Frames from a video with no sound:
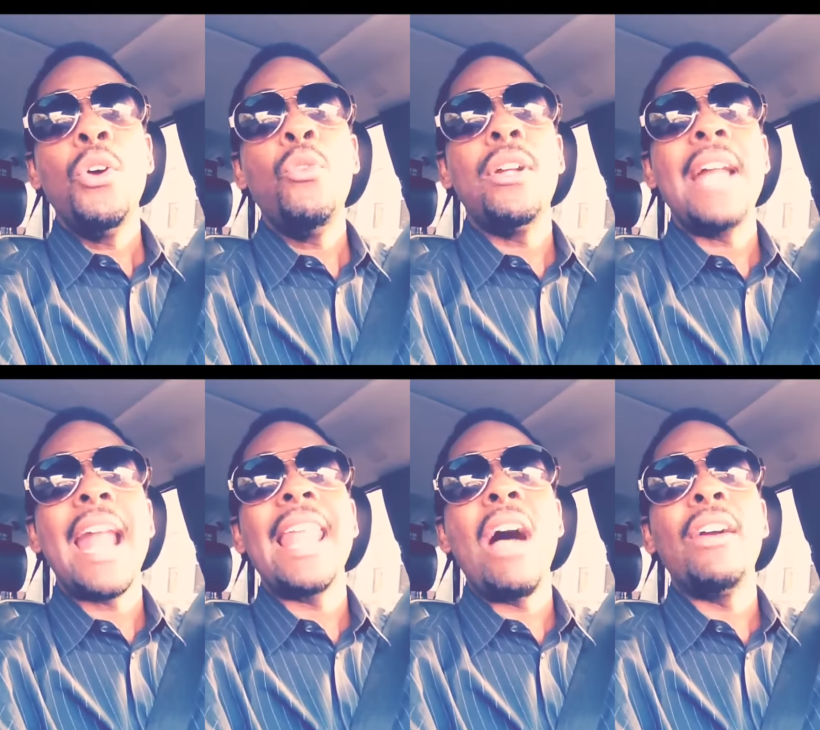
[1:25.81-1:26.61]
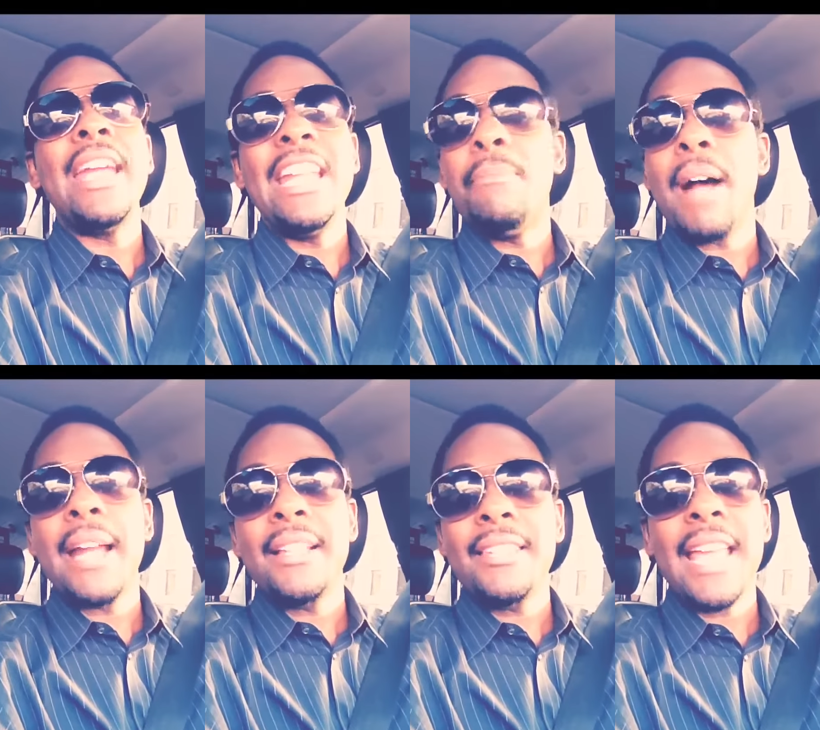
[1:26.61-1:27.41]
who are not allowing
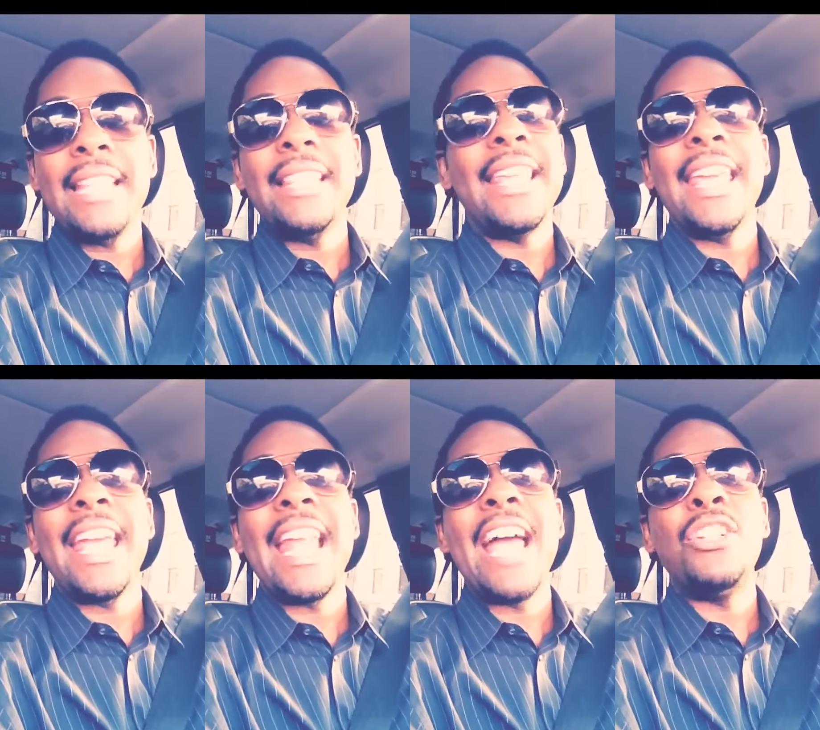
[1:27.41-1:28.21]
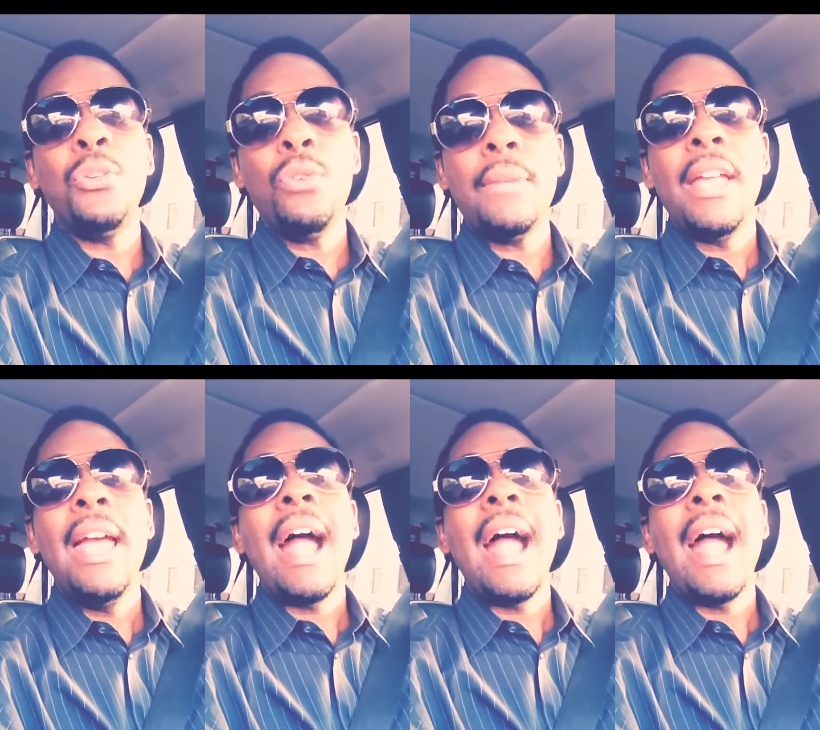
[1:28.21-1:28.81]
anybody to say that they cannot do it.